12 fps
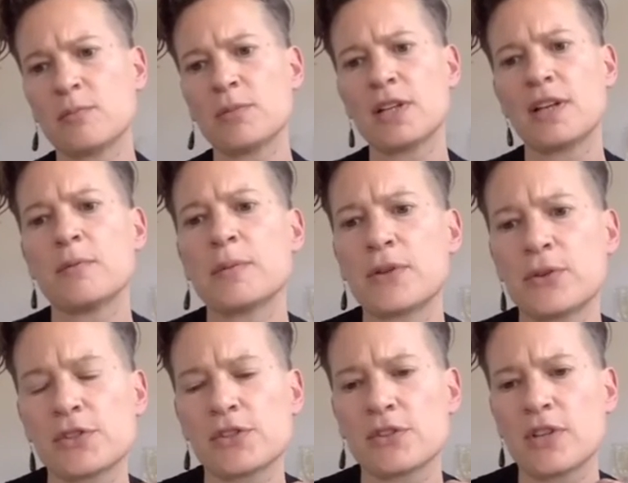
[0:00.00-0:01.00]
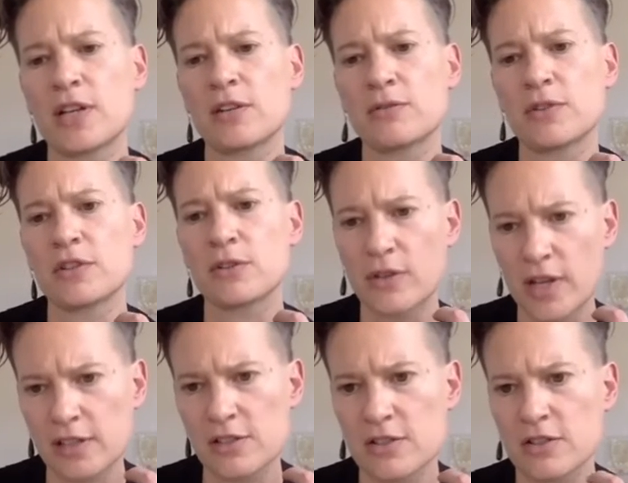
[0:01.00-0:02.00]
Mila, but also that of the
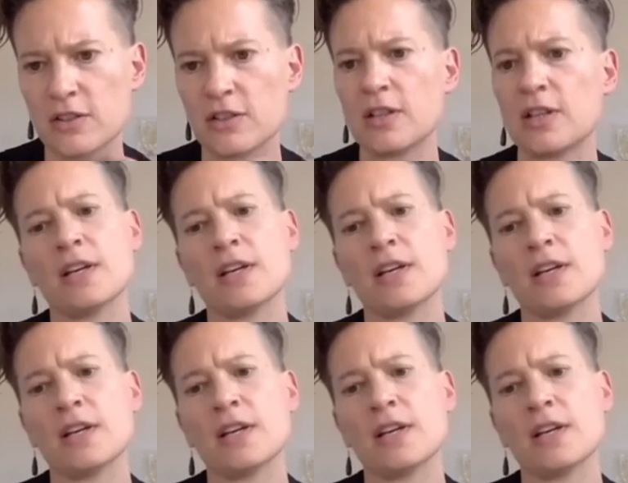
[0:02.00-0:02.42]
director,